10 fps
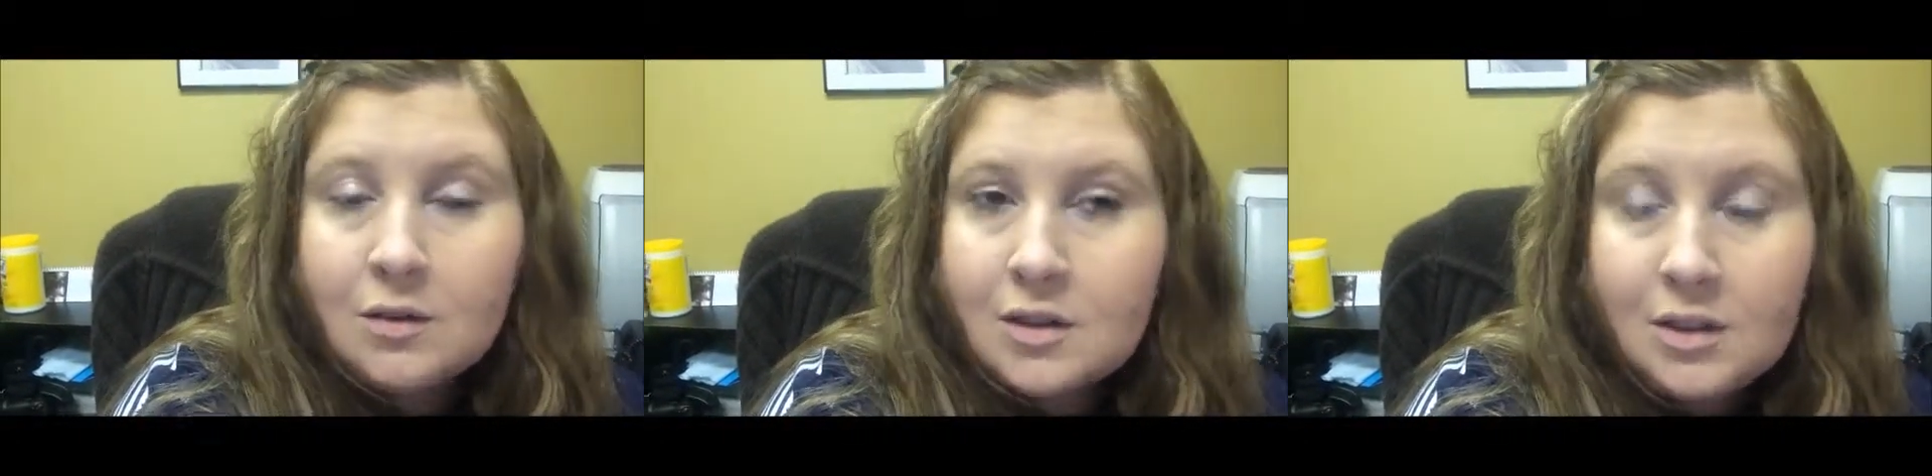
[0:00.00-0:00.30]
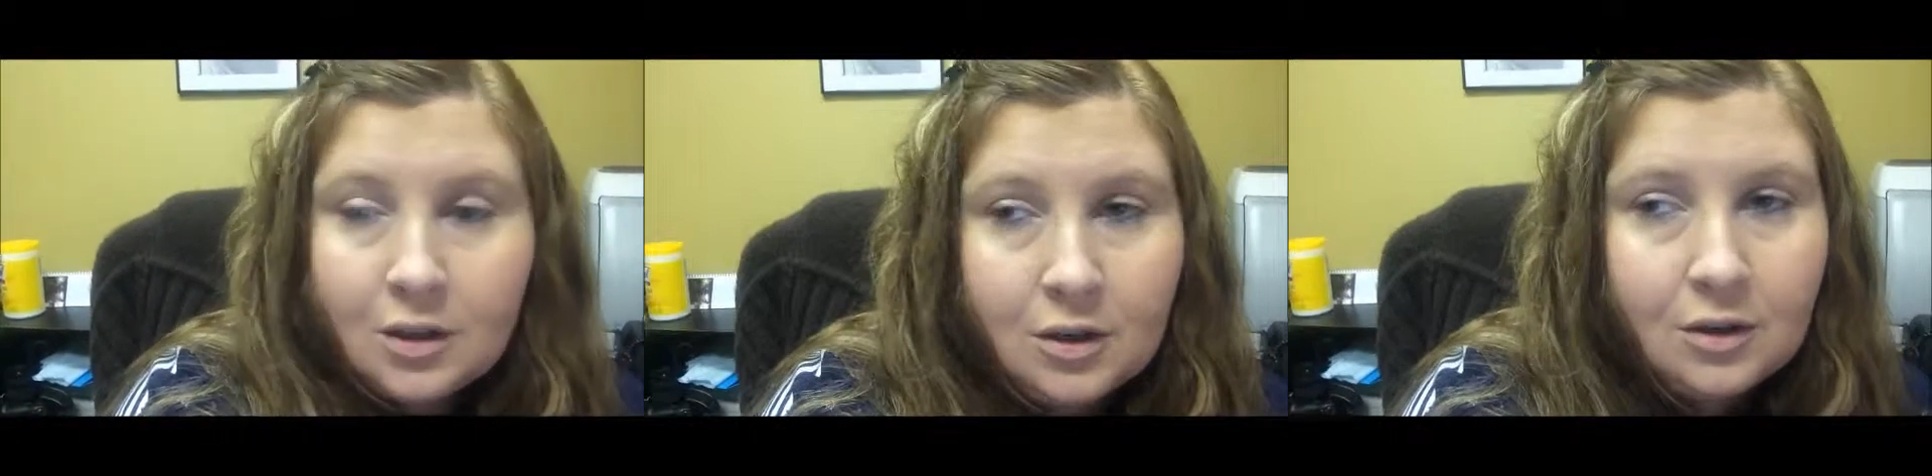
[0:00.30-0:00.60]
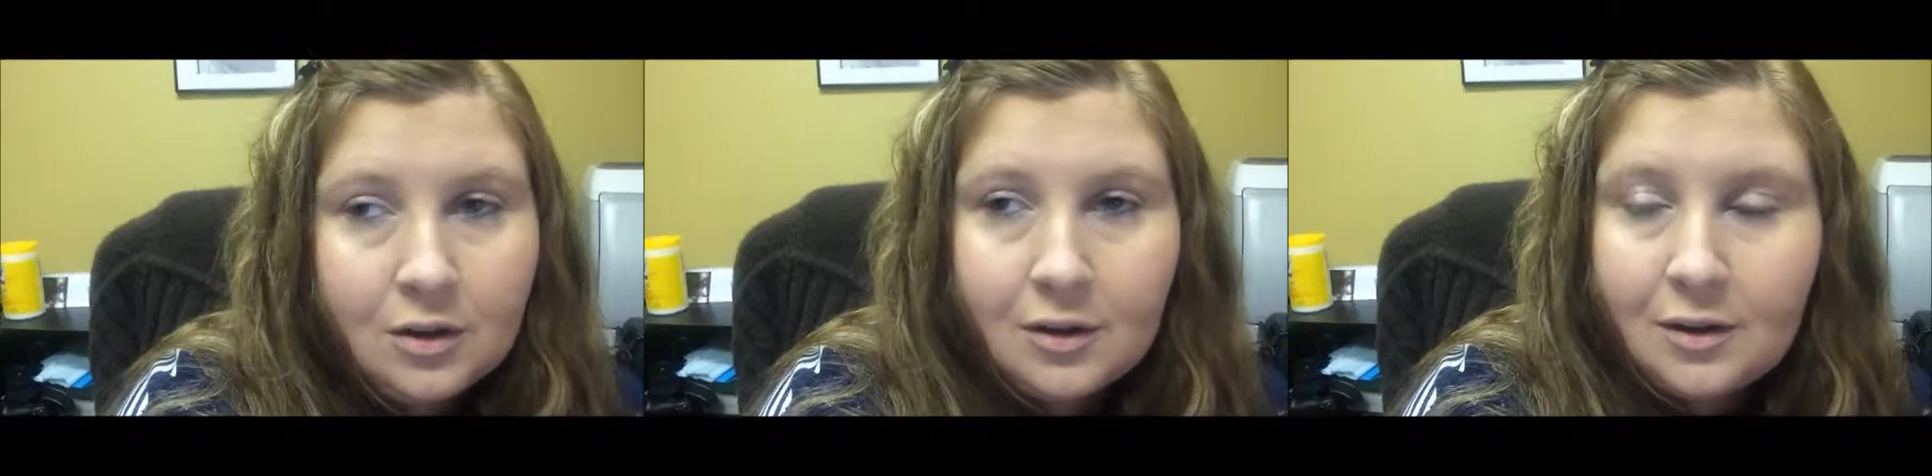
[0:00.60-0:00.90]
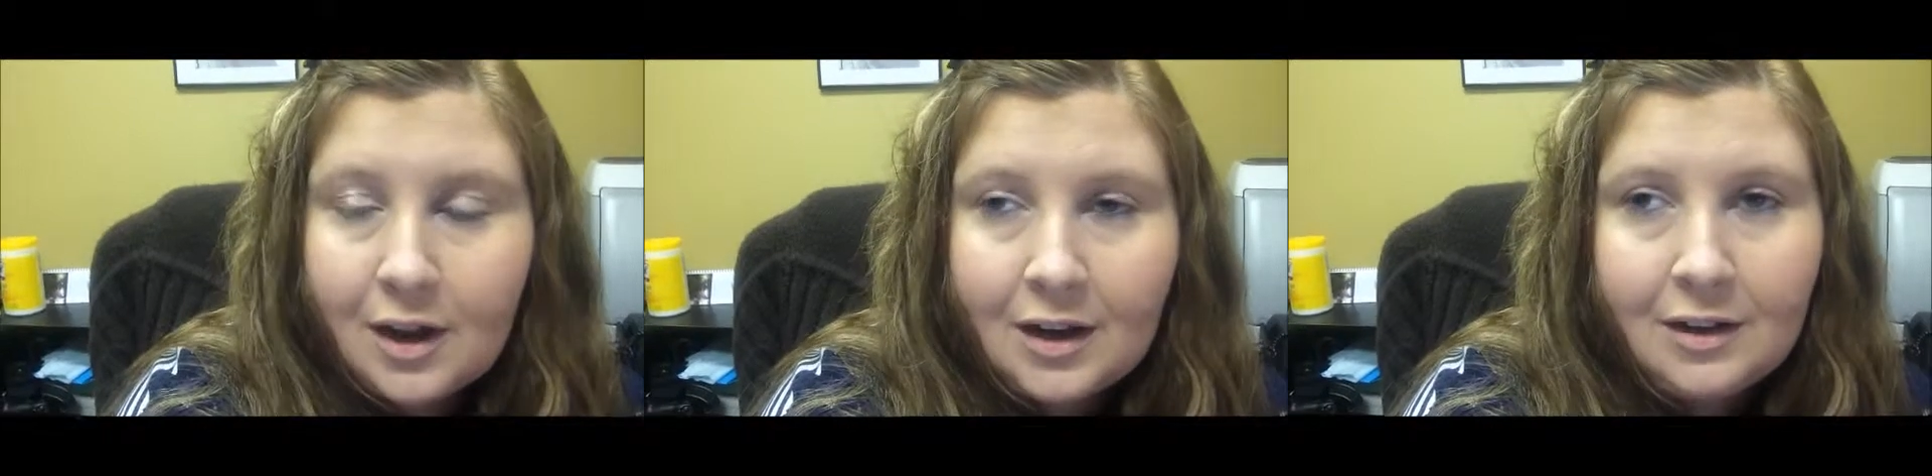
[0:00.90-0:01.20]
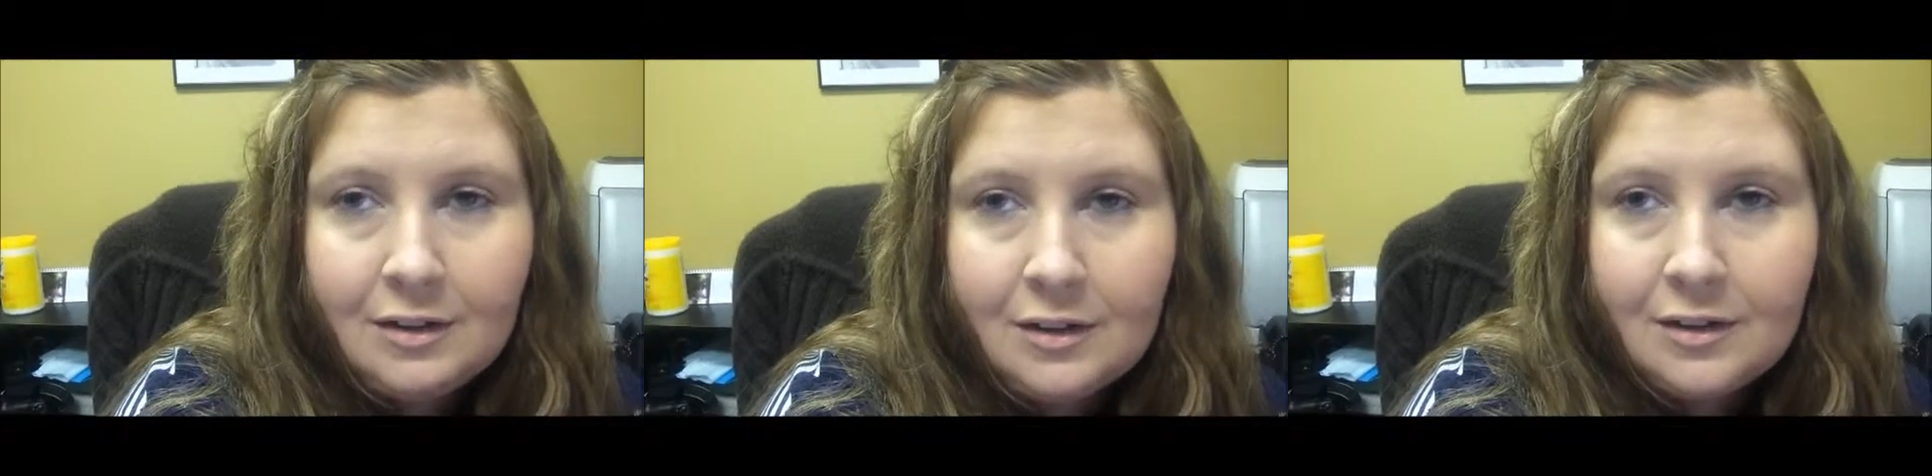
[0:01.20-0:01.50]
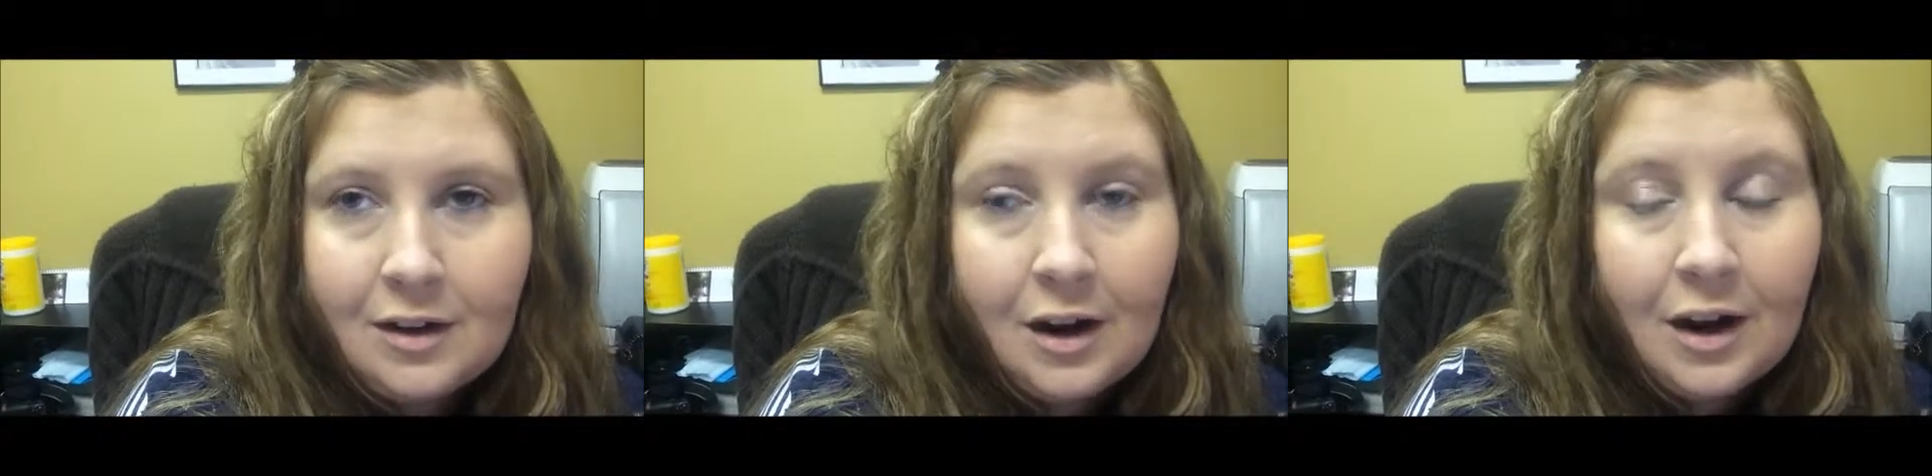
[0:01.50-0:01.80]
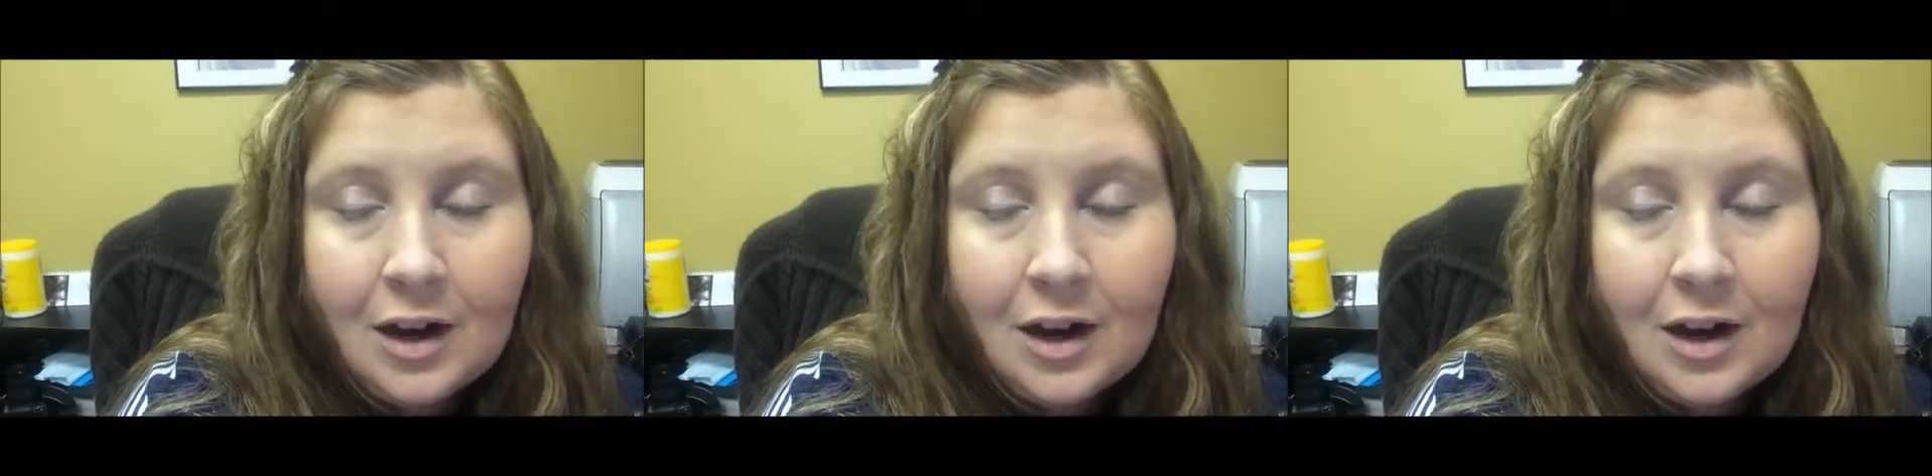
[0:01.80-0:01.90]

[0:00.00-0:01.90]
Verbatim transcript: Still, I'm, I